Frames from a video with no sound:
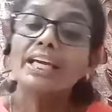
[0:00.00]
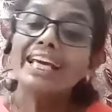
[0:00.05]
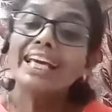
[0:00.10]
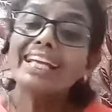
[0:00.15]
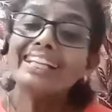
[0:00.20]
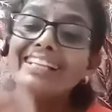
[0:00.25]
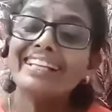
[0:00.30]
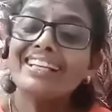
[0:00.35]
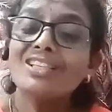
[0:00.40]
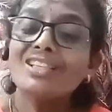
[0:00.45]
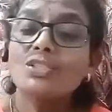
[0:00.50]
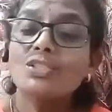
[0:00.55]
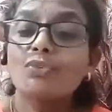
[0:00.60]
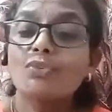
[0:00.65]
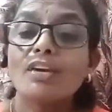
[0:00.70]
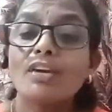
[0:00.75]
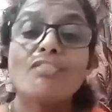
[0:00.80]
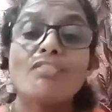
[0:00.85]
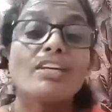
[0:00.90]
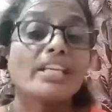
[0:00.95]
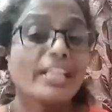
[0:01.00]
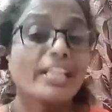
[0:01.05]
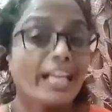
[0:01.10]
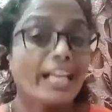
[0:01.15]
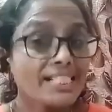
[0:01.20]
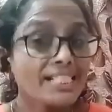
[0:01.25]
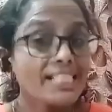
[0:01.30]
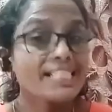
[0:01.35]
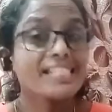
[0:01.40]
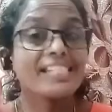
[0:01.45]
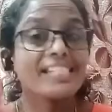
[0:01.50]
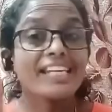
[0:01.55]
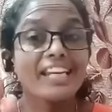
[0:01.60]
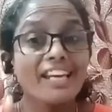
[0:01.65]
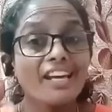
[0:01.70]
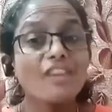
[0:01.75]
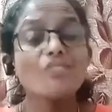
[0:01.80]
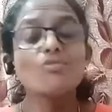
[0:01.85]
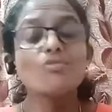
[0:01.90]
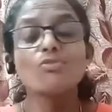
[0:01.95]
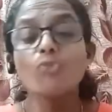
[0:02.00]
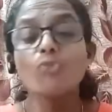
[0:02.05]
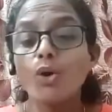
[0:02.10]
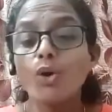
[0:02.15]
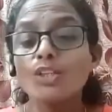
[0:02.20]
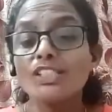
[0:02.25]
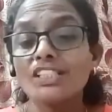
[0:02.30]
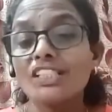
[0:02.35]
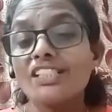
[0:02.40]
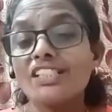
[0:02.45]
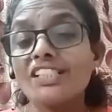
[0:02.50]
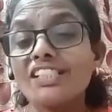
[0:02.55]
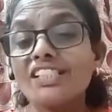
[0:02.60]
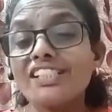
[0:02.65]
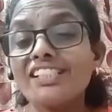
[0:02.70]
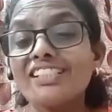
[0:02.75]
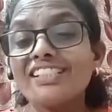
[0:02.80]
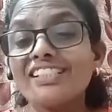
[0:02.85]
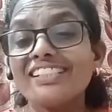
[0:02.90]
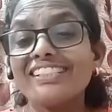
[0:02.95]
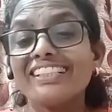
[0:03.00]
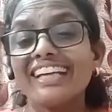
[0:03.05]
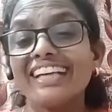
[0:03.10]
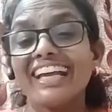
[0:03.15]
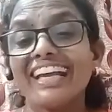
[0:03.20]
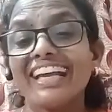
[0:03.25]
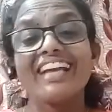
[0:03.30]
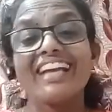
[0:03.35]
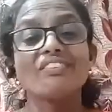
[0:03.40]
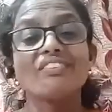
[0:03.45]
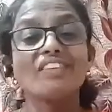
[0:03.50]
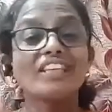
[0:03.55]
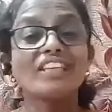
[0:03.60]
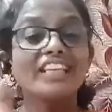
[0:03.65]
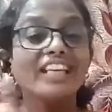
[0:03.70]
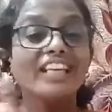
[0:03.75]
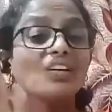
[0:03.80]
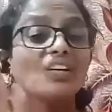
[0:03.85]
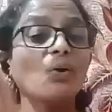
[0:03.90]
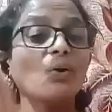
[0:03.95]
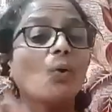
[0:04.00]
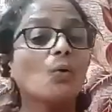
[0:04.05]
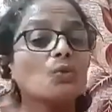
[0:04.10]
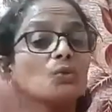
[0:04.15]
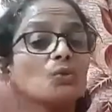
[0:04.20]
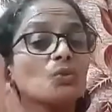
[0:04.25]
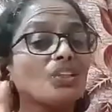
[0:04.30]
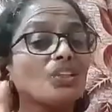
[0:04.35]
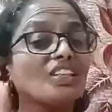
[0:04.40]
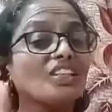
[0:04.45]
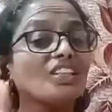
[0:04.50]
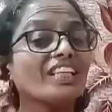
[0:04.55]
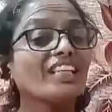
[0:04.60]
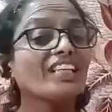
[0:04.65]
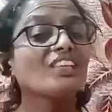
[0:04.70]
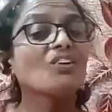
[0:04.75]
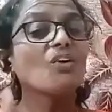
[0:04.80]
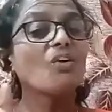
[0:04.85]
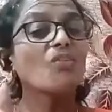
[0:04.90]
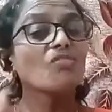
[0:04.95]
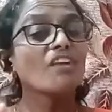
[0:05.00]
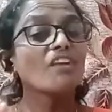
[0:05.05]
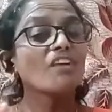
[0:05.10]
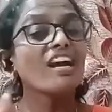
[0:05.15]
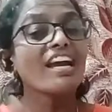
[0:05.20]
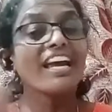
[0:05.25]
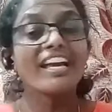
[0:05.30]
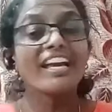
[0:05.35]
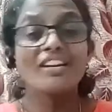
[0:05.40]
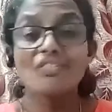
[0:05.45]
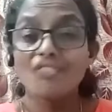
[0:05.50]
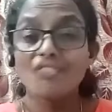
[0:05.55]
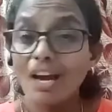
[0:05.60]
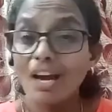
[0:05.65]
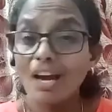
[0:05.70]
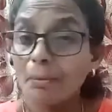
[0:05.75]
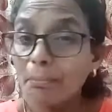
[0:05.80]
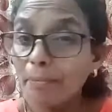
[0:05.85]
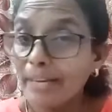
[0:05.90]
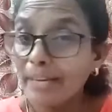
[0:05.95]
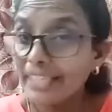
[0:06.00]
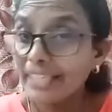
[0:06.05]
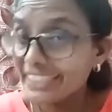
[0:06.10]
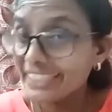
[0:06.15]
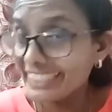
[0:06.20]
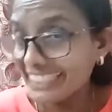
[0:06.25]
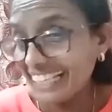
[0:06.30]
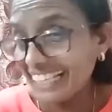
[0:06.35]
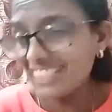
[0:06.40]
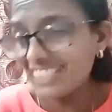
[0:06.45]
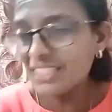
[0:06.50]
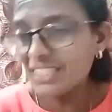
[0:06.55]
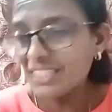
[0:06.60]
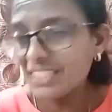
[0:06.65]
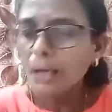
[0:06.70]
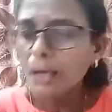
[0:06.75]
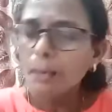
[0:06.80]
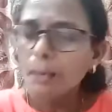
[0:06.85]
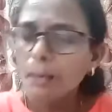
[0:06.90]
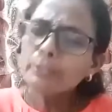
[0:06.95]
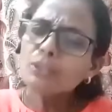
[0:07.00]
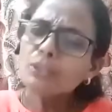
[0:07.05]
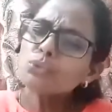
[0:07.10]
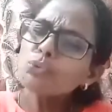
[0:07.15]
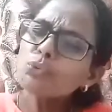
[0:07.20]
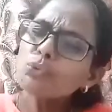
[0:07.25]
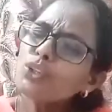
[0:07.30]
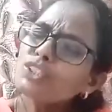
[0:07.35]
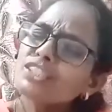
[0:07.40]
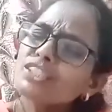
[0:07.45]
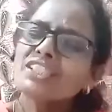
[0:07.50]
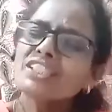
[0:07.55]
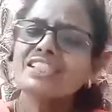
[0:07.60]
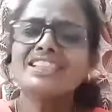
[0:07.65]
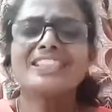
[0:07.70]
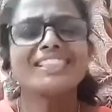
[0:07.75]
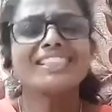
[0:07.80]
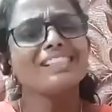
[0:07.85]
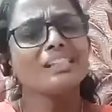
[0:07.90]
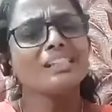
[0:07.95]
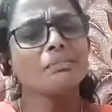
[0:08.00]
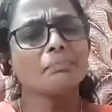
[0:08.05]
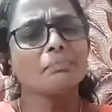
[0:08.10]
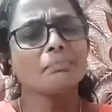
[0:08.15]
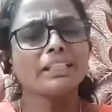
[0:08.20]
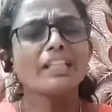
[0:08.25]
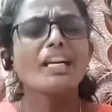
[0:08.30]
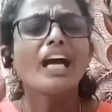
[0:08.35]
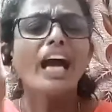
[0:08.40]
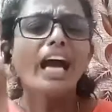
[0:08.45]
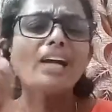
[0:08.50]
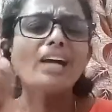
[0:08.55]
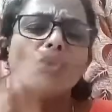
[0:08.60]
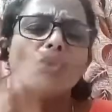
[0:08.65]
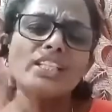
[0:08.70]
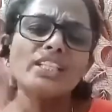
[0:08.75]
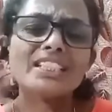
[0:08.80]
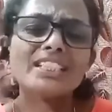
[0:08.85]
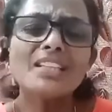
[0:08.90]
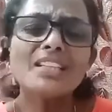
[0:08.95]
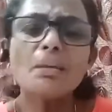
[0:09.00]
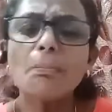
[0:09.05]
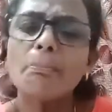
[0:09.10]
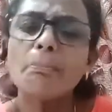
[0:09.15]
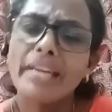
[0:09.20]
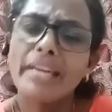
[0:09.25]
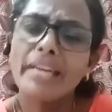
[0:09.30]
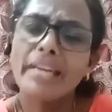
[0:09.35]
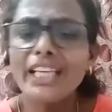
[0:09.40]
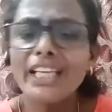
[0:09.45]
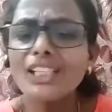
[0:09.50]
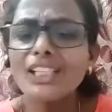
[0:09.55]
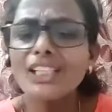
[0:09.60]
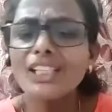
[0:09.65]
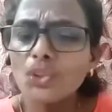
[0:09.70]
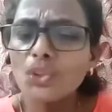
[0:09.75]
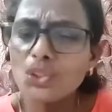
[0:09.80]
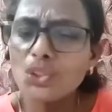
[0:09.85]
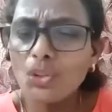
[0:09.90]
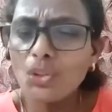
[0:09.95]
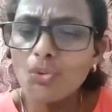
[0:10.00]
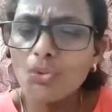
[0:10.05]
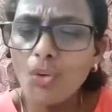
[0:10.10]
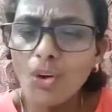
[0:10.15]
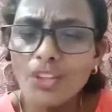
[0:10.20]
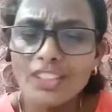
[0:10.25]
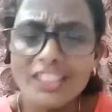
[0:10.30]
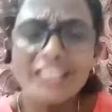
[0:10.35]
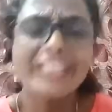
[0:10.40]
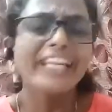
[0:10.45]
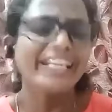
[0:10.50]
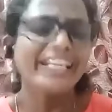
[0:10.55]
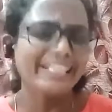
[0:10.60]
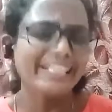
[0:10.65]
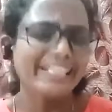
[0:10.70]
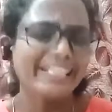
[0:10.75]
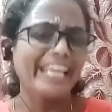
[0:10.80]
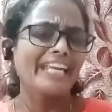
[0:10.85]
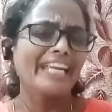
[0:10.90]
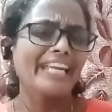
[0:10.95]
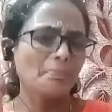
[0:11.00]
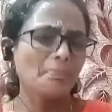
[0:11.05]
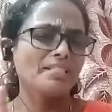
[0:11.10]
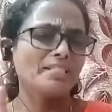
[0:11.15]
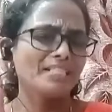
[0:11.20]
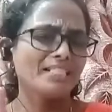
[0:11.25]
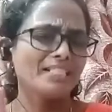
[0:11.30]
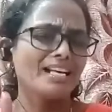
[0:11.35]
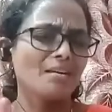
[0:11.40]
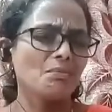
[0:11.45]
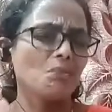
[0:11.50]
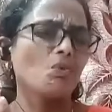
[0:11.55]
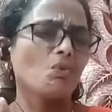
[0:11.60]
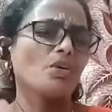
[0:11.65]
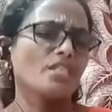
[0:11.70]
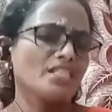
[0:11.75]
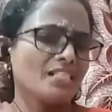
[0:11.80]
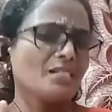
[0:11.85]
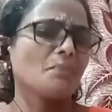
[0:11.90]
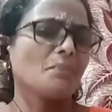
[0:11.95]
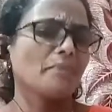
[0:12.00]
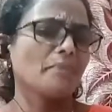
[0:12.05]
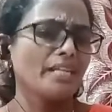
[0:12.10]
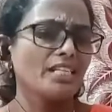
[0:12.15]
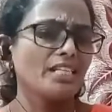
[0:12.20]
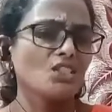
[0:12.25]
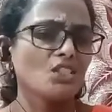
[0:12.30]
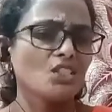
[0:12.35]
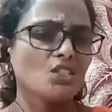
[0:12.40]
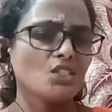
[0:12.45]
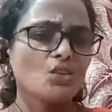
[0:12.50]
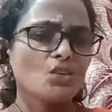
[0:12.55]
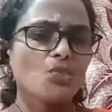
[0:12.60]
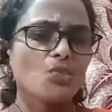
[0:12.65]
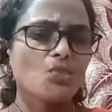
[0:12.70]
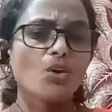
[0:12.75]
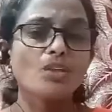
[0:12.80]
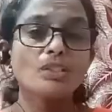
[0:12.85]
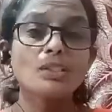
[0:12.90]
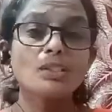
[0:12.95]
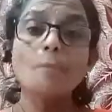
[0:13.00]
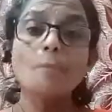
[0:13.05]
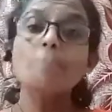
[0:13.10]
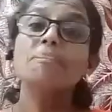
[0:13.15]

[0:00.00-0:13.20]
in this way, we can save water and we can also think of our environment. Yes, because water isn't limited. And what is the main source of water? Can anybody tell me what is the main source of water?